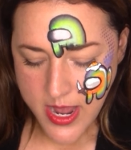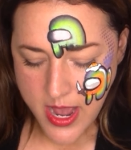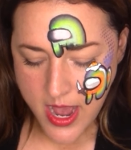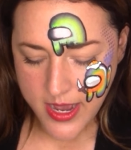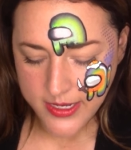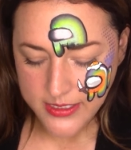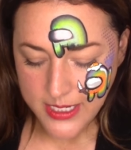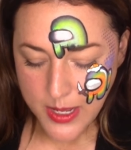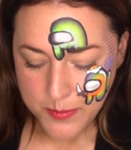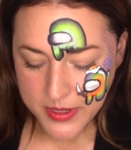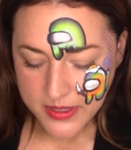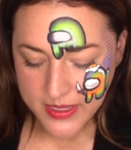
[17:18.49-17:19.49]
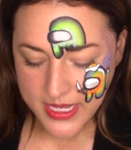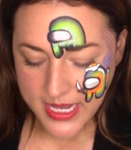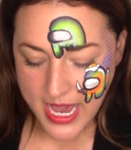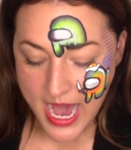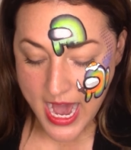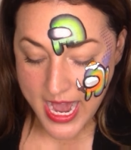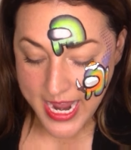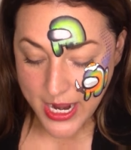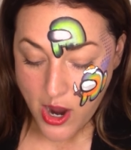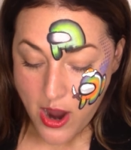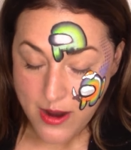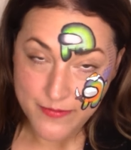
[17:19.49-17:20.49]
uh, typically I
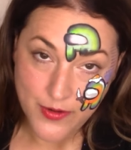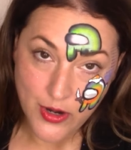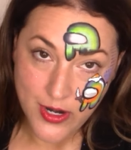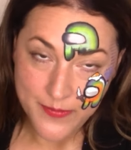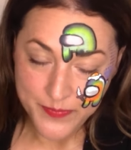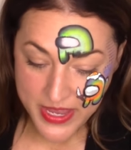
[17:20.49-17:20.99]
offer.